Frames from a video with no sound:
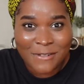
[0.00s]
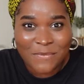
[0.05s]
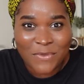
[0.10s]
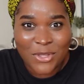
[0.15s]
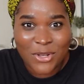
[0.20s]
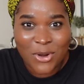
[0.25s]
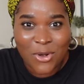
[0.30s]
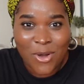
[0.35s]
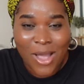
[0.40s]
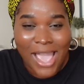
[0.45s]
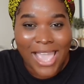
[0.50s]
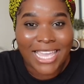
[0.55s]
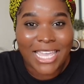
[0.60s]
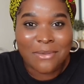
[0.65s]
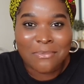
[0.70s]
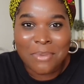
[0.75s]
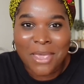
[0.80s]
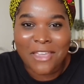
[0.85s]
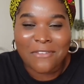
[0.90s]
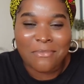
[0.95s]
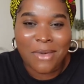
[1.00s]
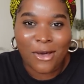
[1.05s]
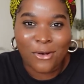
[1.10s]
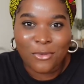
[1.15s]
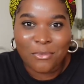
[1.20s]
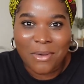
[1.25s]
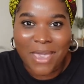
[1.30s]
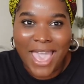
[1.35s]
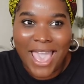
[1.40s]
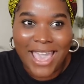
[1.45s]
You know, I can pave my
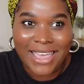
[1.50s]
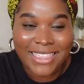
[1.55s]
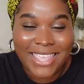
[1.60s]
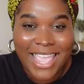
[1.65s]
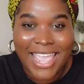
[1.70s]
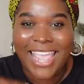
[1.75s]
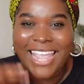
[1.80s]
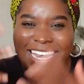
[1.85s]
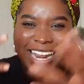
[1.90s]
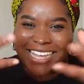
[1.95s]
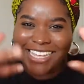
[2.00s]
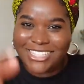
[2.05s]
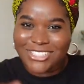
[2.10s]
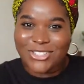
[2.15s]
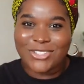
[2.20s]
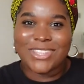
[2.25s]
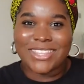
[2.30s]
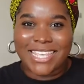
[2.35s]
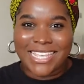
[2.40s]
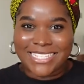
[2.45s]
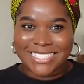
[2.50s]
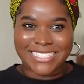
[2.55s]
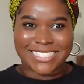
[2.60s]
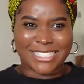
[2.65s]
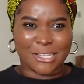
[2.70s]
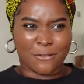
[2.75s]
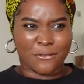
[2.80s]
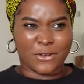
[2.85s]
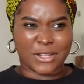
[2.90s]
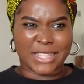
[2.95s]
own path and I can do things
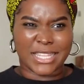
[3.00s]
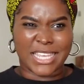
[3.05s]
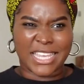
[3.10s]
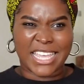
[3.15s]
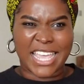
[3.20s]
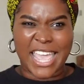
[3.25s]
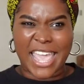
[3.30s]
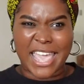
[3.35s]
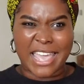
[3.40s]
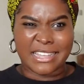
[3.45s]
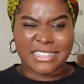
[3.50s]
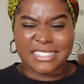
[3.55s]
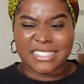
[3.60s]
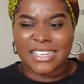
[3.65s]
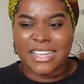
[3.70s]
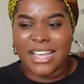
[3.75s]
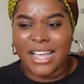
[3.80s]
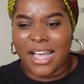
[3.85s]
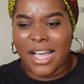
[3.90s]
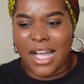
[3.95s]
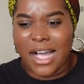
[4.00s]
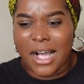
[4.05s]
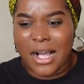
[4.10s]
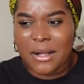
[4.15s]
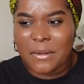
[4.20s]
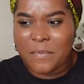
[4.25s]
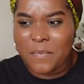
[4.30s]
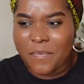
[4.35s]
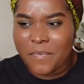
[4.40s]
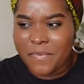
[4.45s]
differently. And,
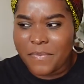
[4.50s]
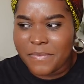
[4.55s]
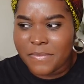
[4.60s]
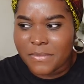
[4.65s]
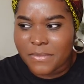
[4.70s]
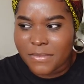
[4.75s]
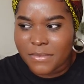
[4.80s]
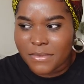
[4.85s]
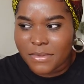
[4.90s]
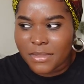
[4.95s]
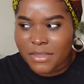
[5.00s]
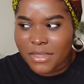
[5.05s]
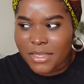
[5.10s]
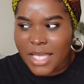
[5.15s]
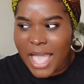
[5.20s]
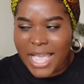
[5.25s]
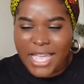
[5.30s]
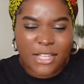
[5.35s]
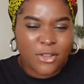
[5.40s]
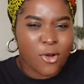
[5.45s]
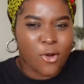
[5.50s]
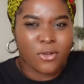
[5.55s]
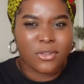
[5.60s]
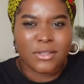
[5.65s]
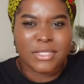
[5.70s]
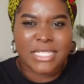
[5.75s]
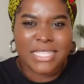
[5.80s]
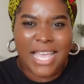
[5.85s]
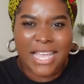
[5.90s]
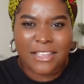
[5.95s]
um, I can hold
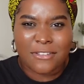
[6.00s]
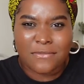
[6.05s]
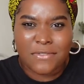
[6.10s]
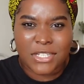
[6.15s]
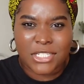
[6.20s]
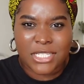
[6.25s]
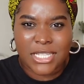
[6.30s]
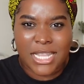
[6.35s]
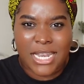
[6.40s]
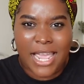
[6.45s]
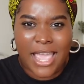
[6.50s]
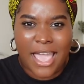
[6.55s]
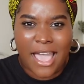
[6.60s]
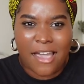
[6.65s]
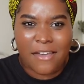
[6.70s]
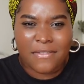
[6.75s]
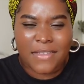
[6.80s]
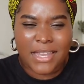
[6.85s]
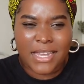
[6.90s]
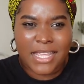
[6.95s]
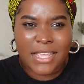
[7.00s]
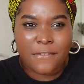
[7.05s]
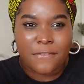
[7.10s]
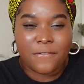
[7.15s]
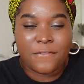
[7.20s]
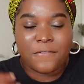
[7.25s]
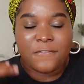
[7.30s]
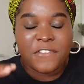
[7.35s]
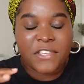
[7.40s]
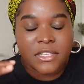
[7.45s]
on to that conviction that I have and it
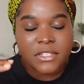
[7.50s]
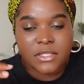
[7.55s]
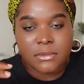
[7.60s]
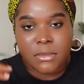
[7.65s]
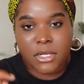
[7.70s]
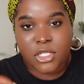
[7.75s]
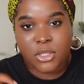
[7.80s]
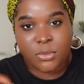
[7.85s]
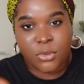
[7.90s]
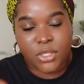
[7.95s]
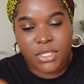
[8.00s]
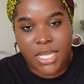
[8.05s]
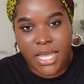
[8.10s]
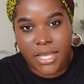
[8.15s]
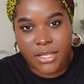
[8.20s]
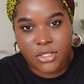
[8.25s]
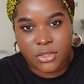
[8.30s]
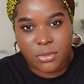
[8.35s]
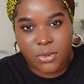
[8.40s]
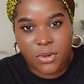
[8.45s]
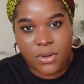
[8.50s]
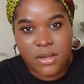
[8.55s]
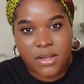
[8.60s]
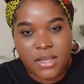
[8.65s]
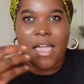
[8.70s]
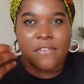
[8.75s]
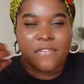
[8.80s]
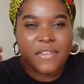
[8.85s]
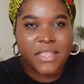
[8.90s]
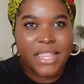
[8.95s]
feels much more tangible.
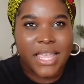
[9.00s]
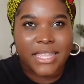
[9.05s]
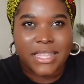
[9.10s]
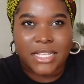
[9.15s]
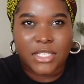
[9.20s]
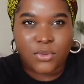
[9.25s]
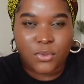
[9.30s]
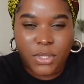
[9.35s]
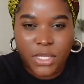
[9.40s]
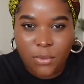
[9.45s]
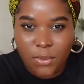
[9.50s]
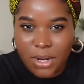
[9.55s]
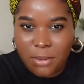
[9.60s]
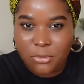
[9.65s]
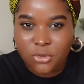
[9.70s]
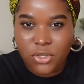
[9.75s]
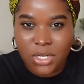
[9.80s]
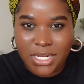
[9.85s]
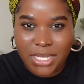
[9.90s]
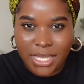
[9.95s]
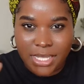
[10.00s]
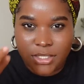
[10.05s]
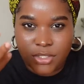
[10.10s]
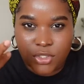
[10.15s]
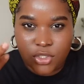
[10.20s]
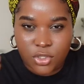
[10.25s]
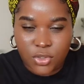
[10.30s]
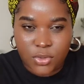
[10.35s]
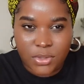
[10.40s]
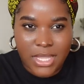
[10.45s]
I feel like that's really what I'm trying to get
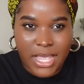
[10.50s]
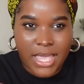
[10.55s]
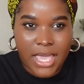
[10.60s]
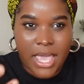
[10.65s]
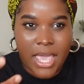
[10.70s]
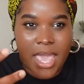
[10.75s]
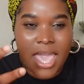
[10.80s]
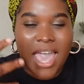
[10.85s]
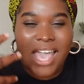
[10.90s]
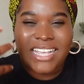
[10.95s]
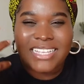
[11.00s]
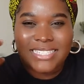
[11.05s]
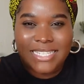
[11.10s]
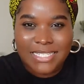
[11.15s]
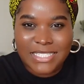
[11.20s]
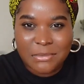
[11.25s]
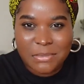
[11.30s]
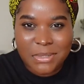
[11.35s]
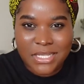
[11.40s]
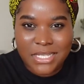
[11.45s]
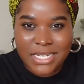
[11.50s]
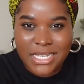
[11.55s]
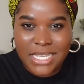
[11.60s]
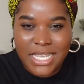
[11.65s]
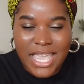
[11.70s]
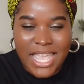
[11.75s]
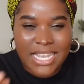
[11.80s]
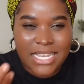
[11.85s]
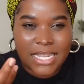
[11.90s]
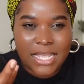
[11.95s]
to, like
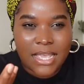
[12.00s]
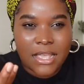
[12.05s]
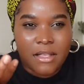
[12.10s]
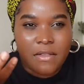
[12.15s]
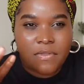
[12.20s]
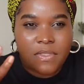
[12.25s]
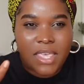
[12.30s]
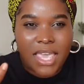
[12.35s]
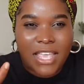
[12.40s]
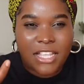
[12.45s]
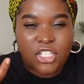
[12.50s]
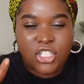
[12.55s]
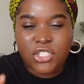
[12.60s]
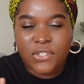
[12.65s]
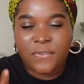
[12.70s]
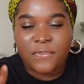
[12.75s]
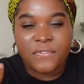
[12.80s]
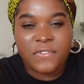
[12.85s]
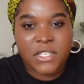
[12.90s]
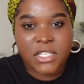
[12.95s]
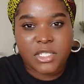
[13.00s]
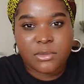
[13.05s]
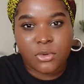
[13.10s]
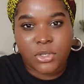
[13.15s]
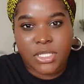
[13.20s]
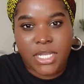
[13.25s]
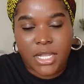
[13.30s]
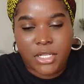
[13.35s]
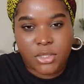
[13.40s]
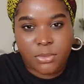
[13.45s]
accessibility and it just feels
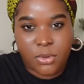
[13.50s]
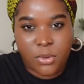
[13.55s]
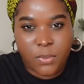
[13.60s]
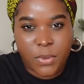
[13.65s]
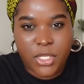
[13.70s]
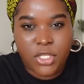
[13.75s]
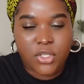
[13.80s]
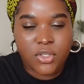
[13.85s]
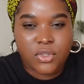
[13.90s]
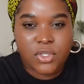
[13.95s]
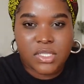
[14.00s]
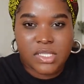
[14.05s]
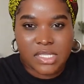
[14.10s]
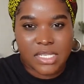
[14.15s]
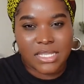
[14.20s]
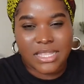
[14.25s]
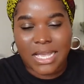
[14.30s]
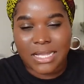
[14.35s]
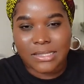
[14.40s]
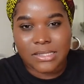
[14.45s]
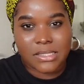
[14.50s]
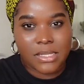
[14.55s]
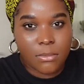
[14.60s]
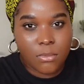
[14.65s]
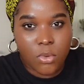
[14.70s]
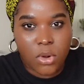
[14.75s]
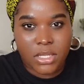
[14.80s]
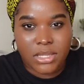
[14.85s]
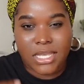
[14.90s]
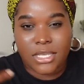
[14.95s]
more tangible when you see that
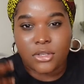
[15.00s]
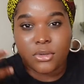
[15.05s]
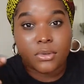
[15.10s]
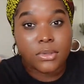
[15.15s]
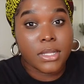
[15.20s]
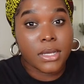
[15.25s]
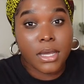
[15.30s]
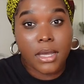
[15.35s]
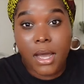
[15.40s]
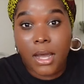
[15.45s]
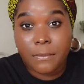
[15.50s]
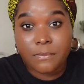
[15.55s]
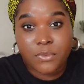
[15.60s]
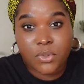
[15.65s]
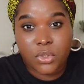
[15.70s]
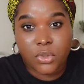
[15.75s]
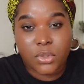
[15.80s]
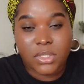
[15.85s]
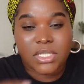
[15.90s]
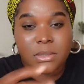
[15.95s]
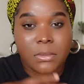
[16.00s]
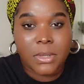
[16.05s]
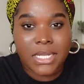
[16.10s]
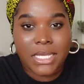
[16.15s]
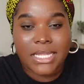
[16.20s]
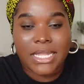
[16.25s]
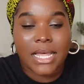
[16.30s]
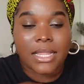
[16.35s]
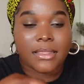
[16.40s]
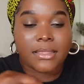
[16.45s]
someone that you look up to or
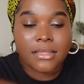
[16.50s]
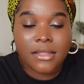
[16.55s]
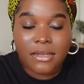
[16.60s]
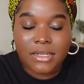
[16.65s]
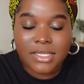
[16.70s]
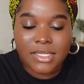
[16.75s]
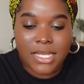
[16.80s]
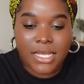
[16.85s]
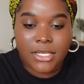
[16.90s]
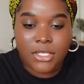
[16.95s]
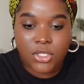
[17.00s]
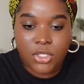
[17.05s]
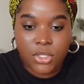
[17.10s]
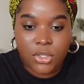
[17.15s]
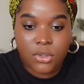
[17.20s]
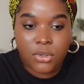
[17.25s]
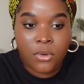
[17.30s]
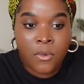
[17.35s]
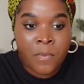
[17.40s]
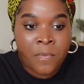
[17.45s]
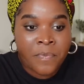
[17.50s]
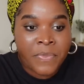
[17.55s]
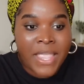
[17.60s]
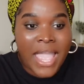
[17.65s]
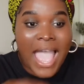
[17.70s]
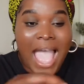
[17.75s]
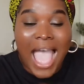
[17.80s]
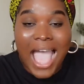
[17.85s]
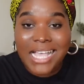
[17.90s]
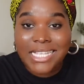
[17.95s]
somebody that looks like you
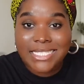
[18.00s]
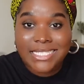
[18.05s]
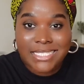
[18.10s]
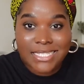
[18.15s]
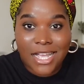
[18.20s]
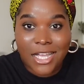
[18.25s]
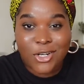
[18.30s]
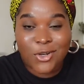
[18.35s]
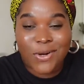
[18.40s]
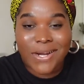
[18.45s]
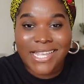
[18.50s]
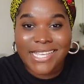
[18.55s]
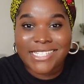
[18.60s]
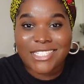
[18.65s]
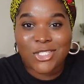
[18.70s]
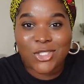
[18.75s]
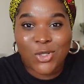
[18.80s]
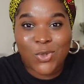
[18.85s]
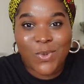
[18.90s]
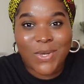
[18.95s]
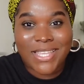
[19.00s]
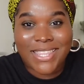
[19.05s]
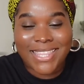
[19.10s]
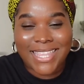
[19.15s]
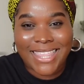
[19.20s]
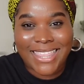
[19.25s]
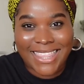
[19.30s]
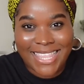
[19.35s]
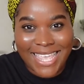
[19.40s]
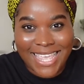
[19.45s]
has done or is doing the
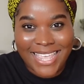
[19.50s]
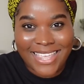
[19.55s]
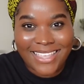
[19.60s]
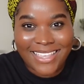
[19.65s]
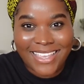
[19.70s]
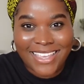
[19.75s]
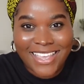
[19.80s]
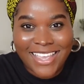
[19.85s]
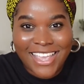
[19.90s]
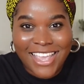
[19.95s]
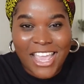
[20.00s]
thing.